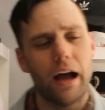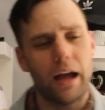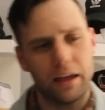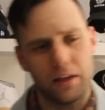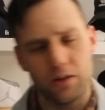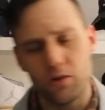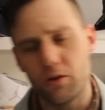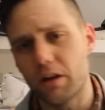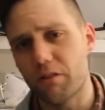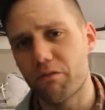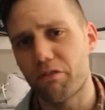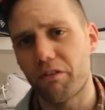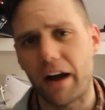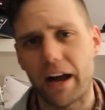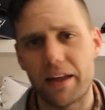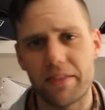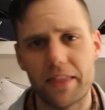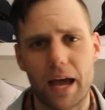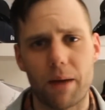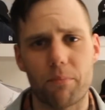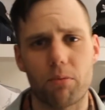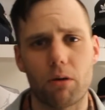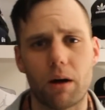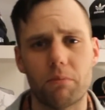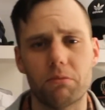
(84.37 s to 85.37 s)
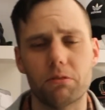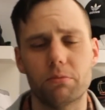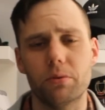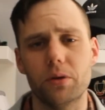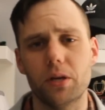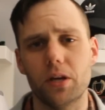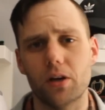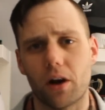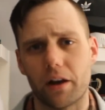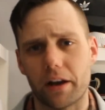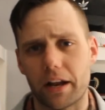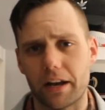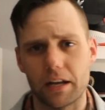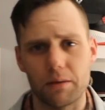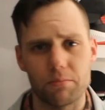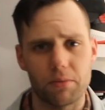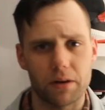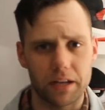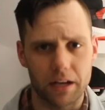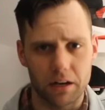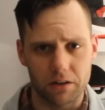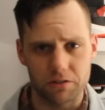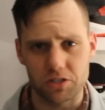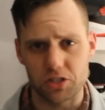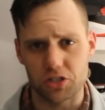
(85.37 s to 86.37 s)
you can find that probably on
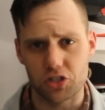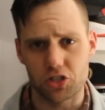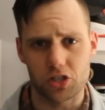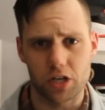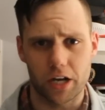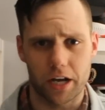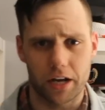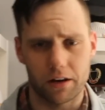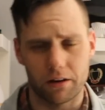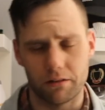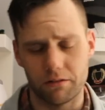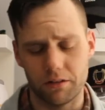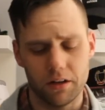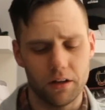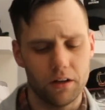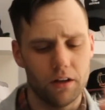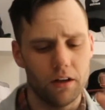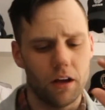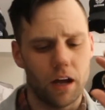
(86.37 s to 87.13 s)
anybody else's channel.